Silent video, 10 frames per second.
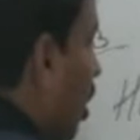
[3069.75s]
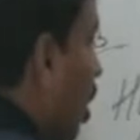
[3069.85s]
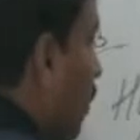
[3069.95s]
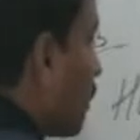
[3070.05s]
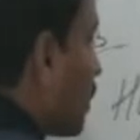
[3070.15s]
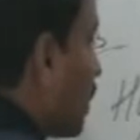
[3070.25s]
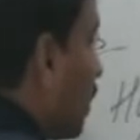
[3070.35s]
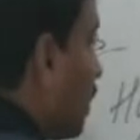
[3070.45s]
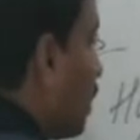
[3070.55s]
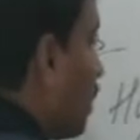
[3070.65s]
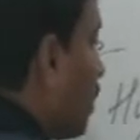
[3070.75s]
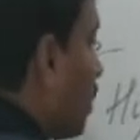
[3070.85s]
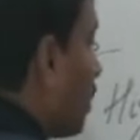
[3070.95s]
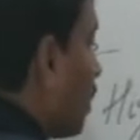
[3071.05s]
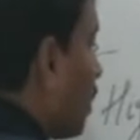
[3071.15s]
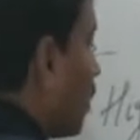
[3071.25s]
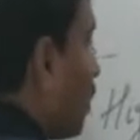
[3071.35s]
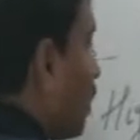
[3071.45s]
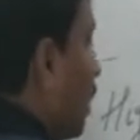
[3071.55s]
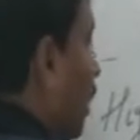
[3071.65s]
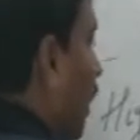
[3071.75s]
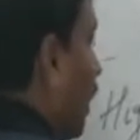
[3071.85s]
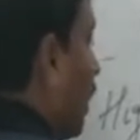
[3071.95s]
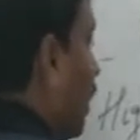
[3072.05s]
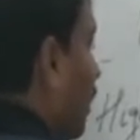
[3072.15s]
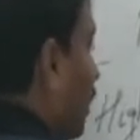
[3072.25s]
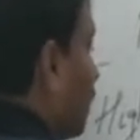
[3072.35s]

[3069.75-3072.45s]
option A.